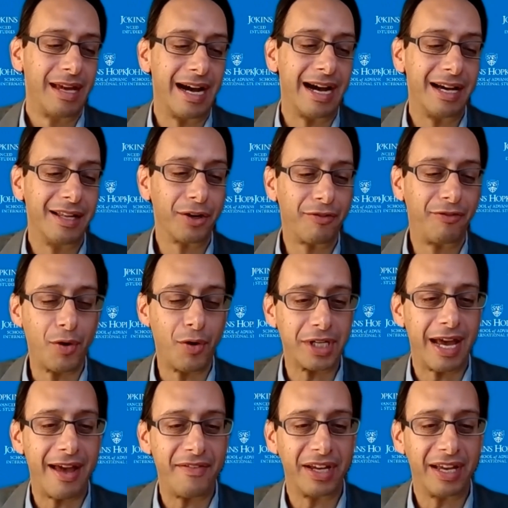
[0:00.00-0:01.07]
yeah, I look forward
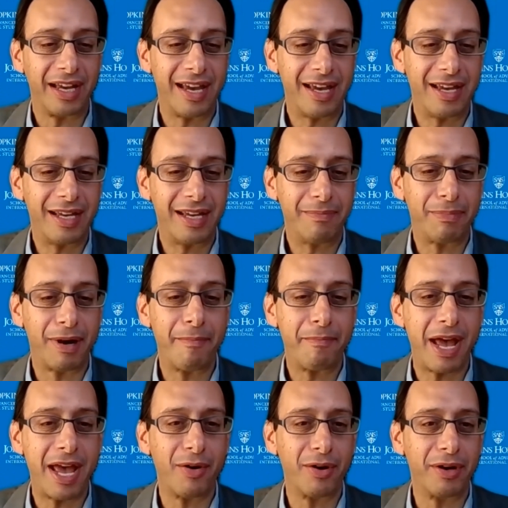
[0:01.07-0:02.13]
to having a
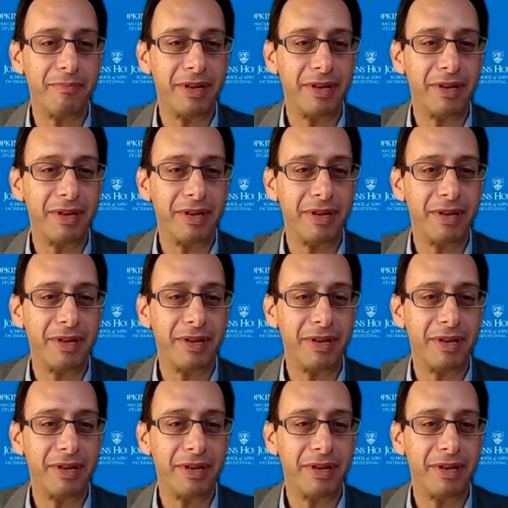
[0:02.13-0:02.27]
Pompeo